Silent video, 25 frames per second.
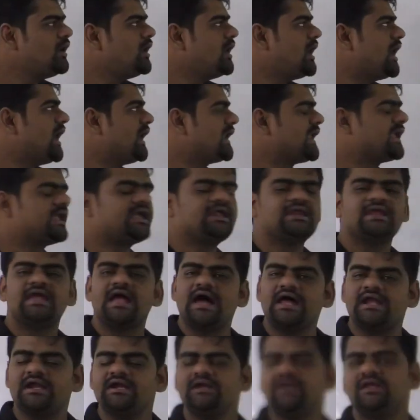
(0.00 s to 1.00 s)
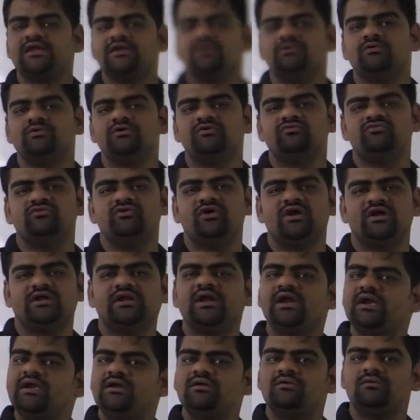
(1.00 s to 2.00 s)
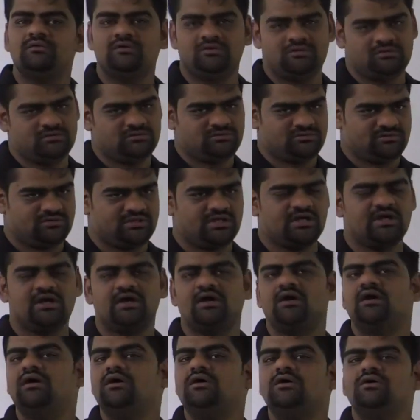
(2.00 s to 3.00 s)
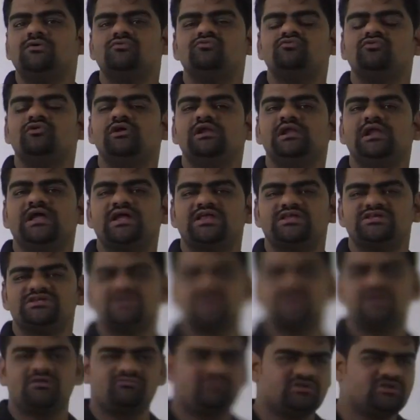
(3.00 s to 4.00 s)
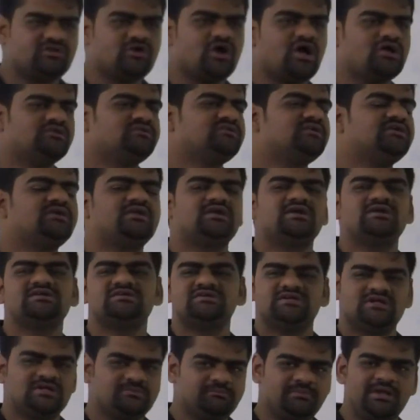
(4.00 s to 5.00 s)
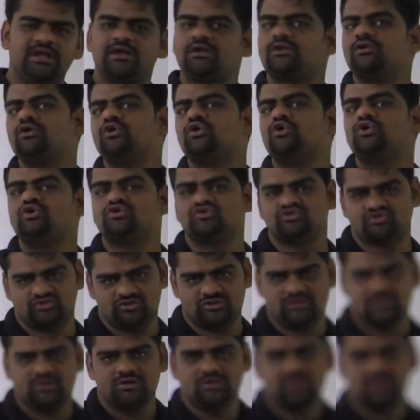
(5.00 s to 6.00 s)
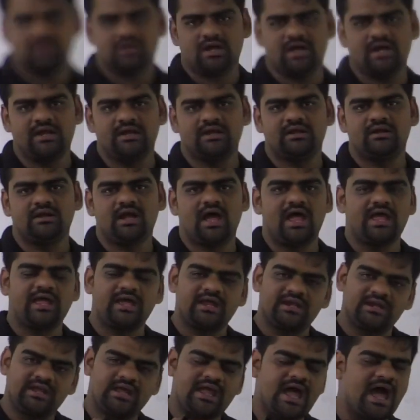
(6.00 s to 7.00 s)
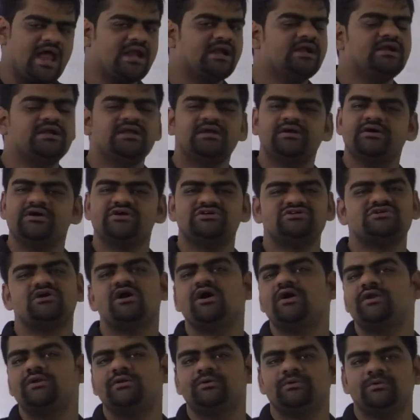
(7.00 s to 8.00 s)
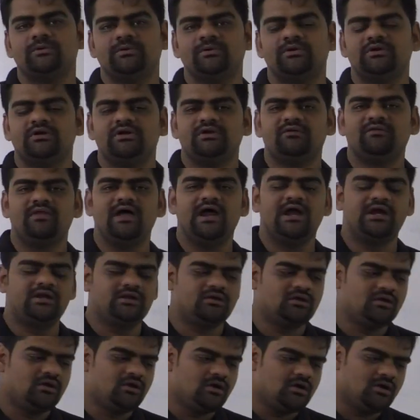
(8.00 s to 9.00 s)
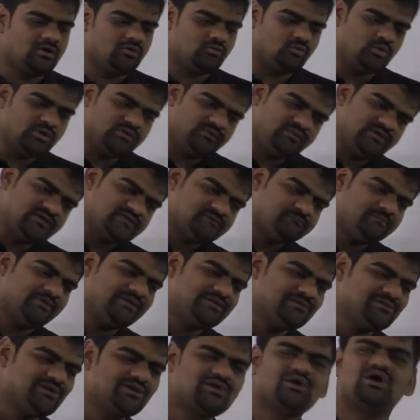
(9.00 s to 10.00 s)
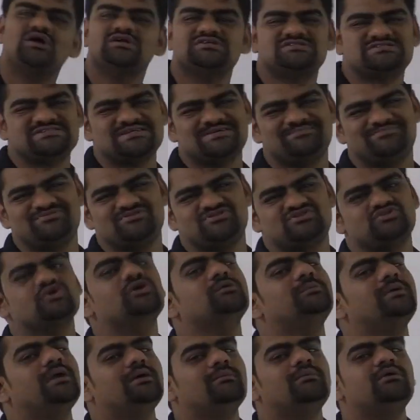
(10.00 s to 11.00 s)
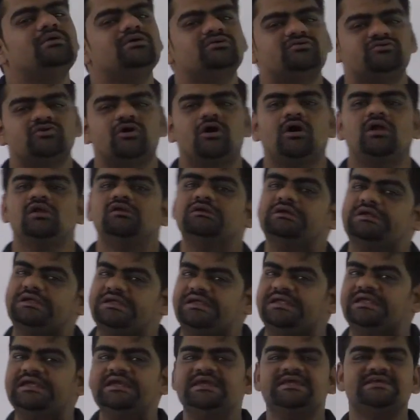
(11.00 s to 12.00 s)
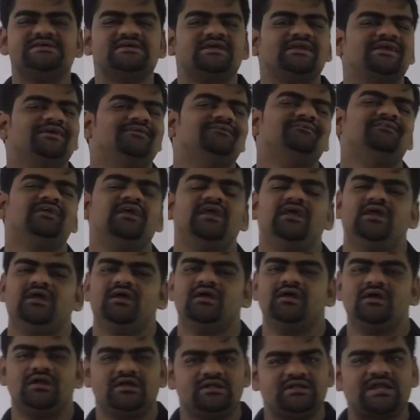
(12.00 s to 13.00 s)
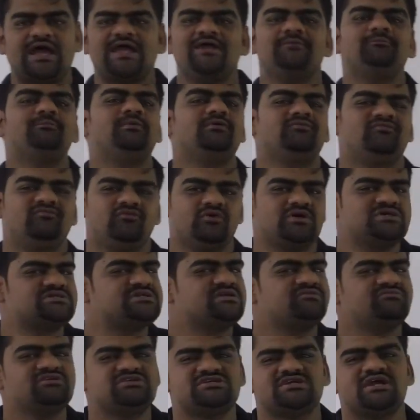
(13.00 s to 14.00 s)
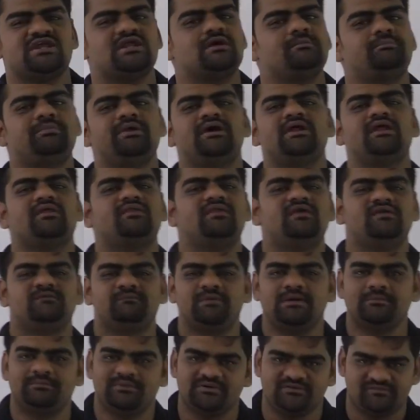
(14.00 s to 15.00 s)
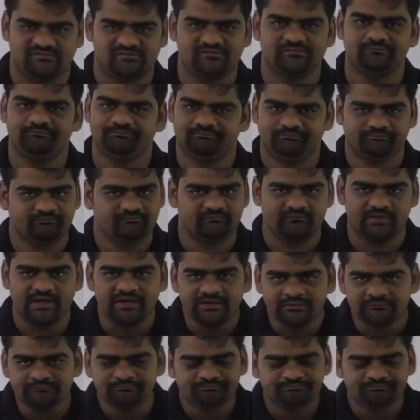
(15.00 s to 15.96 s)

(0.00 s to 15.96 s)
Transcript: And I can guarantee you, if you attend the full lecture with concentration, make notes, right? I can guarantee or assure you that with this particular concepts, you will be able to solve each and every type of question which can appear in these papers, right?